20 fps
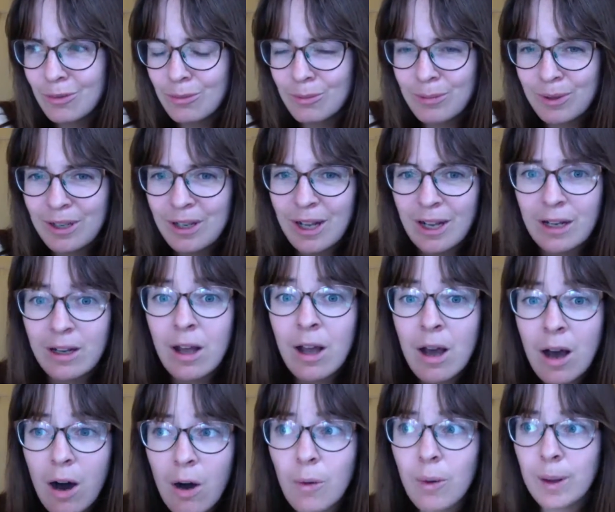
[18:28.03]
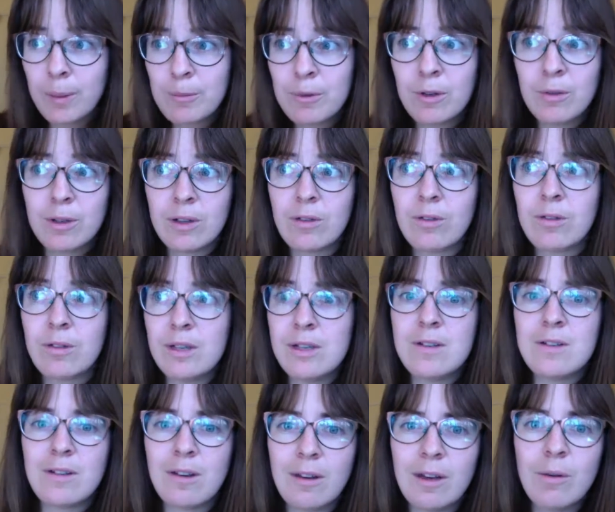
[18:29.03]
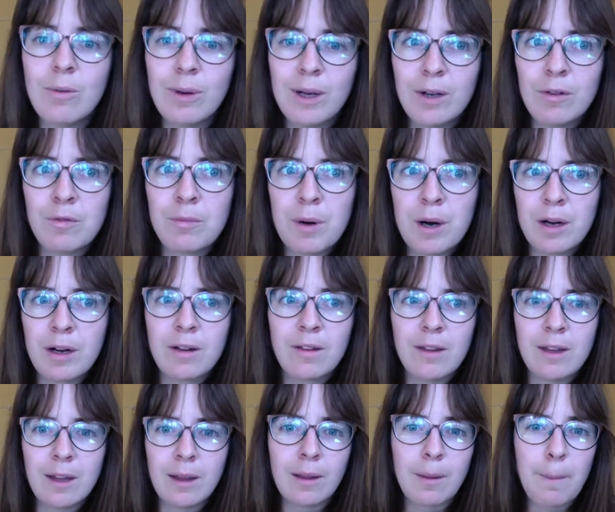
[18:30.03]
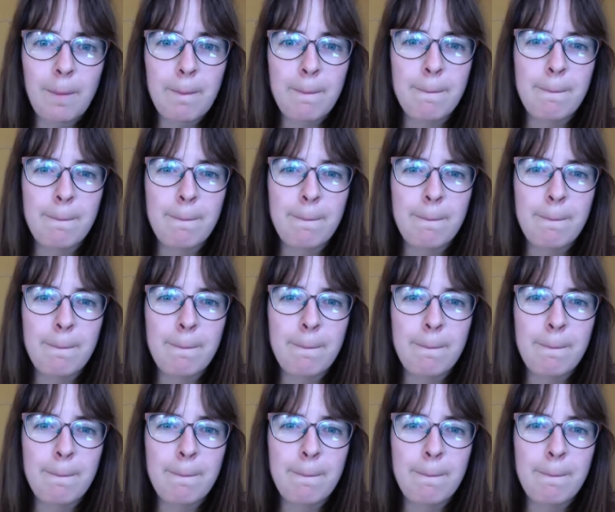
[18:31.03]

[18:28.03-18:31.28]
be like, oh, I'm going to teach the new way of marketing